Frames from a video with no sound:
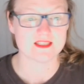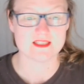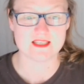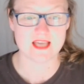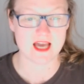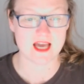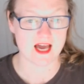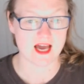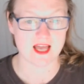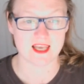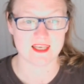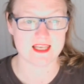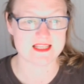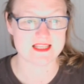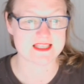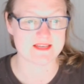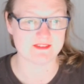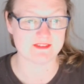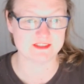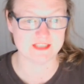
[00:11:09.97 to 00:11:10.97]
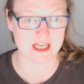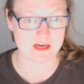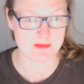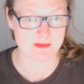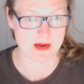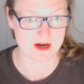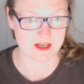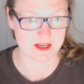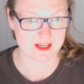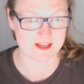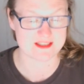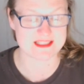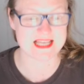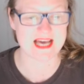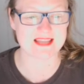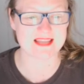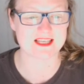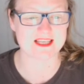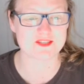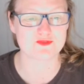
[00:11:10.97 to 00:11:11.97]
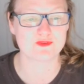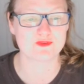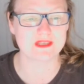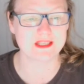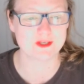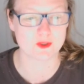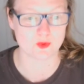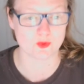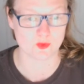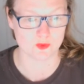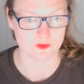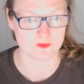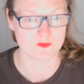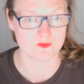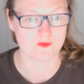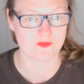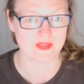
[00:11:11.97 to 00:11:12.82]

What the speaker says: yeah, let's have a chat about it, because that's really cool.